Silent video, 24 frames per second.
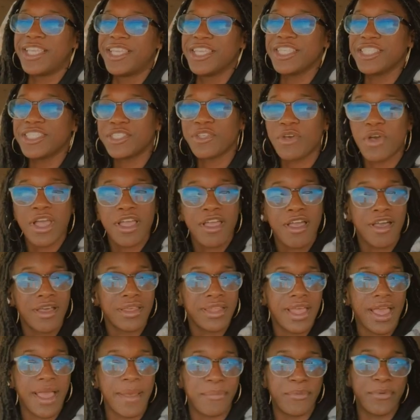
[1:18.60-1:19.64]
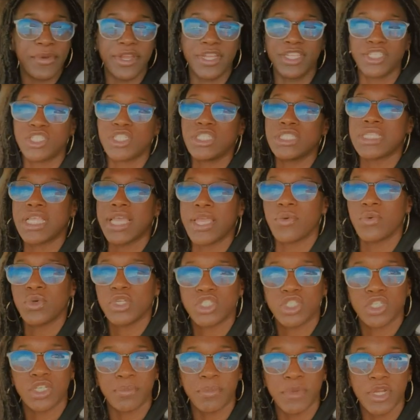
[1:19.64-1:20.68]
So I called the operator. She's like,
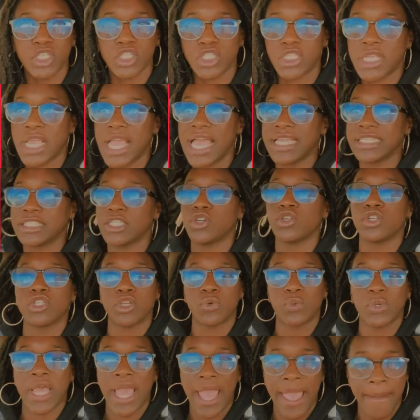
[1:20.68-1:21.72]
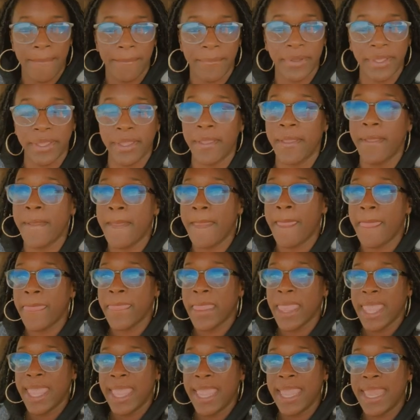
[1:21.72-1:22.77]
what's your emergency? I told her what
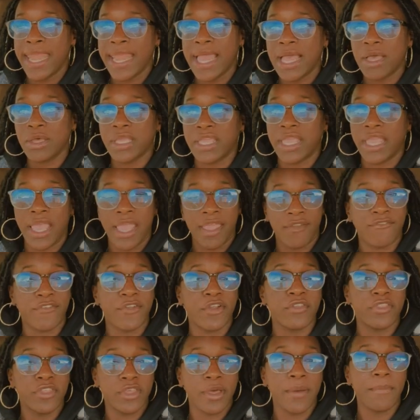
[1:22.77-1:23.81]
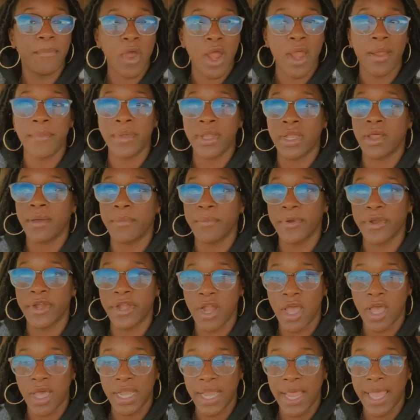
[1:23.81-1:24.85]
happened. And I gave her the apartment number
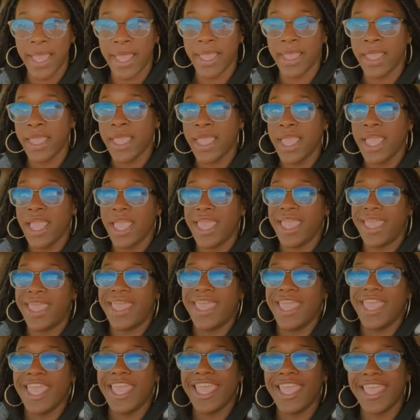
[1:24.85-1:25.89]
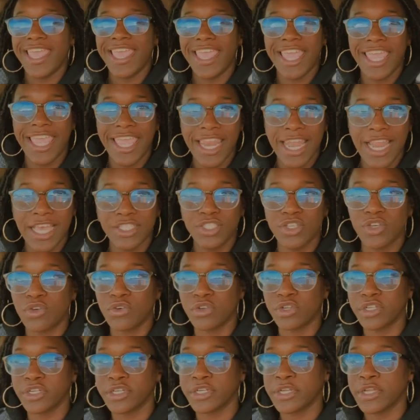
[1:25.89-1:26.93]
and all that. And I
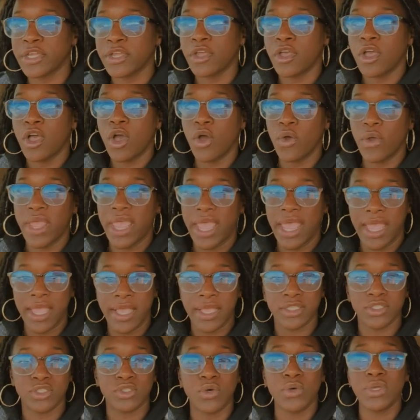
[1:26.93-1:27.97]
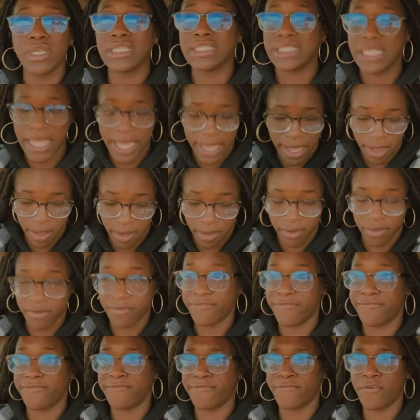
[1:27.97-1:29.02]
told her, okay, so it's like
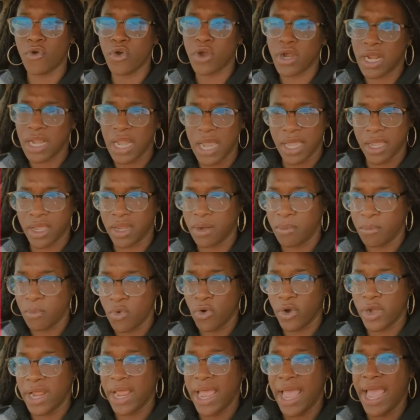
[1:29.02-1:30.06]
4 o'clock in the morning.